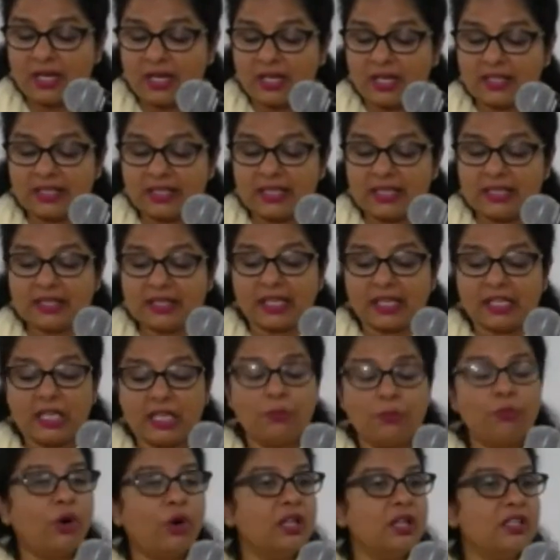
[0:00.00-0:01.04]
us is that
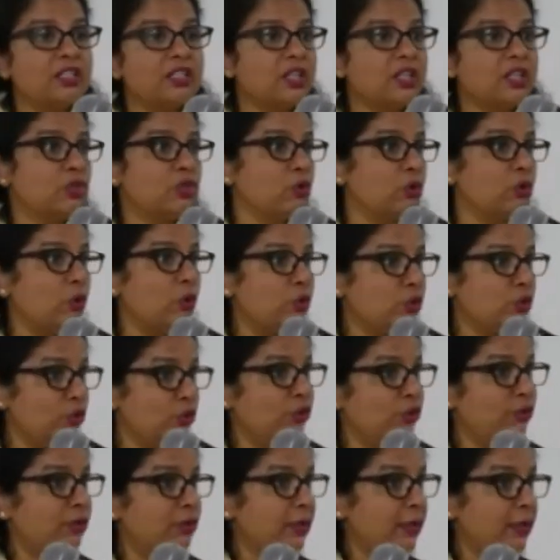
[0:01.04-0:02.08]
He wants us to go
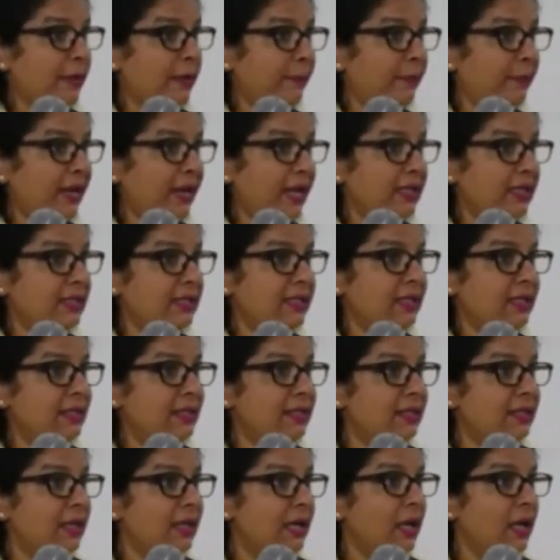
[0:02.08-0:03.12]
to
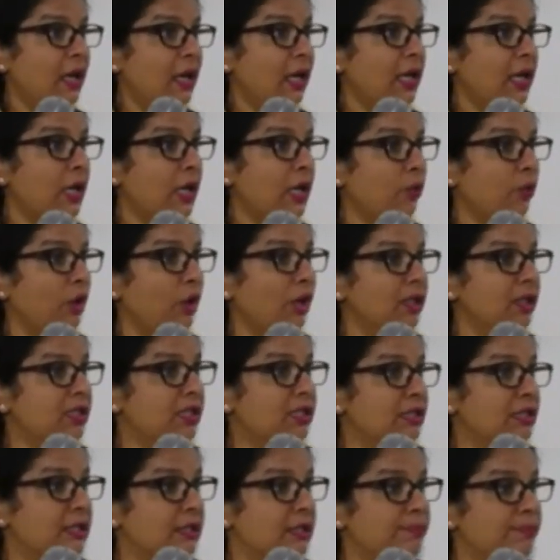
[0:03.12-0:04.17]
places. He
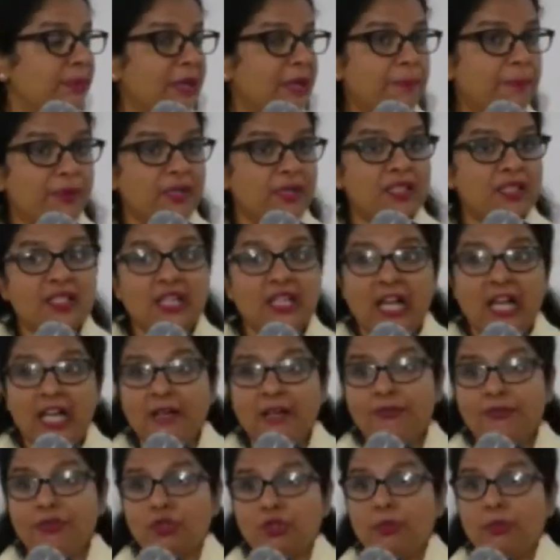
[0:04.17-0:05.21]
wants people's
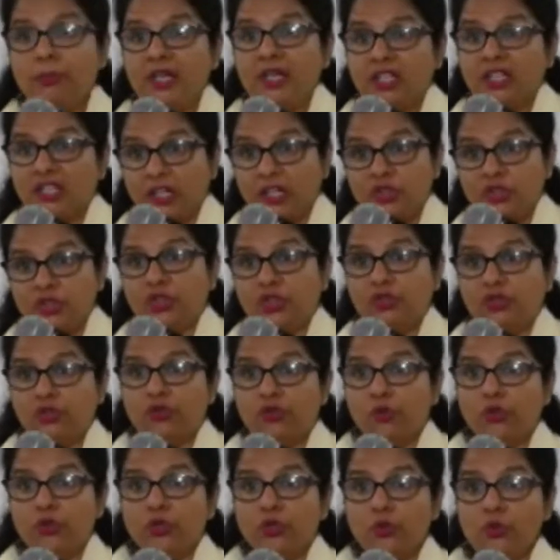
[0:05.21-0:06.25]
lives to be touched
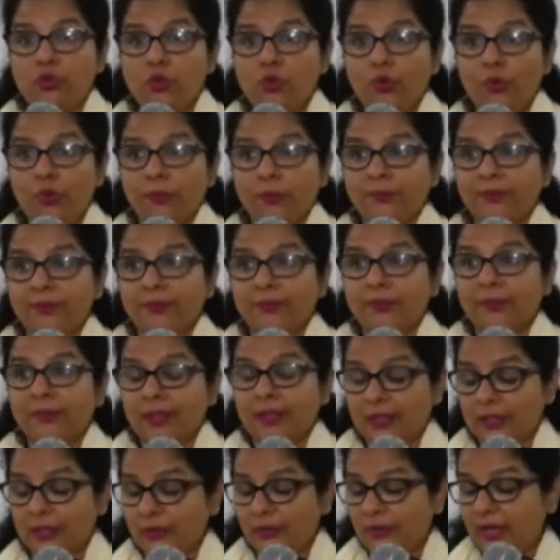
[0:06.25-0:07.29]
through you.
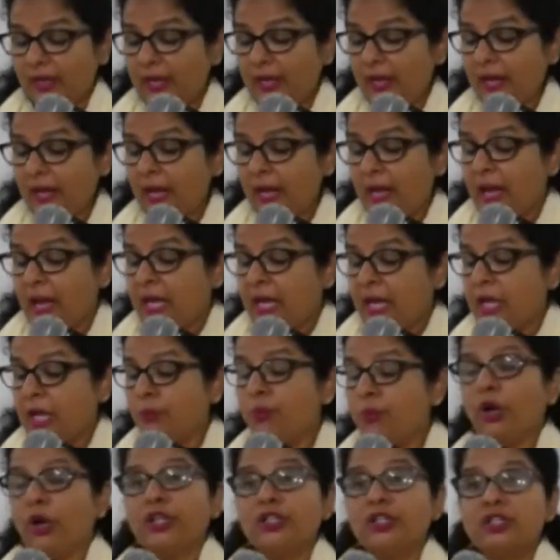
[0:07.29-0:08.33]
Okay, He
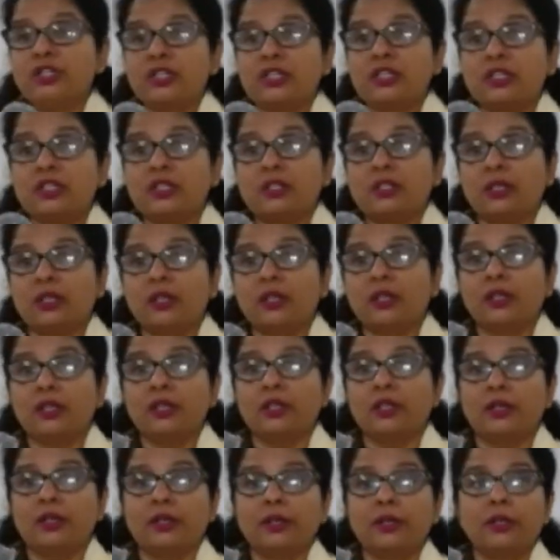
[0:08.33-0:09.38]
wants
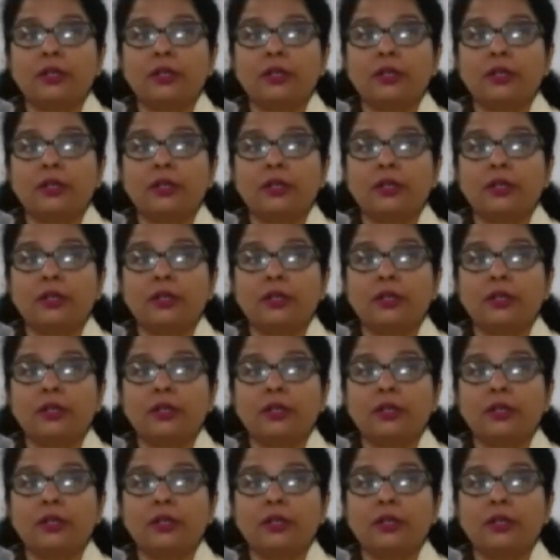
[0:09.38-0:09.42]
uh,